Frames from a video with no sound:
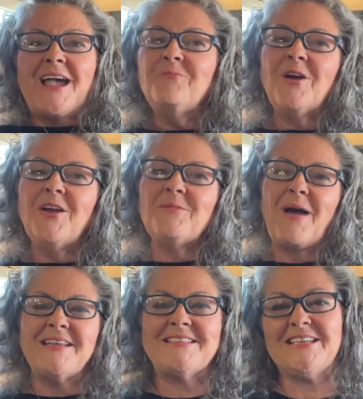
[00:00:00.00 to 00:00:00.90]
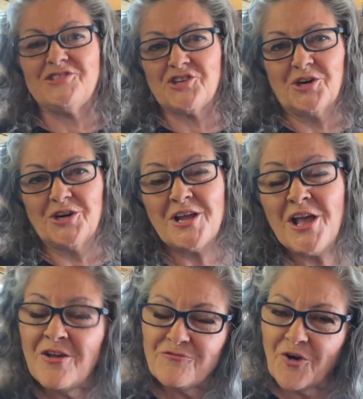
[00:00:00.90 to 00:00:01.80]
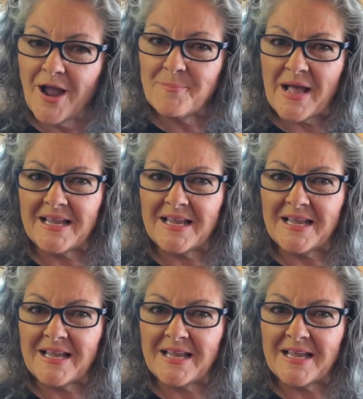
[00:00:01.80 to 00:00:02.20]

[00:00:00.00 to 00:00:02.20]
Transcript: I'm wearing my t-shirt from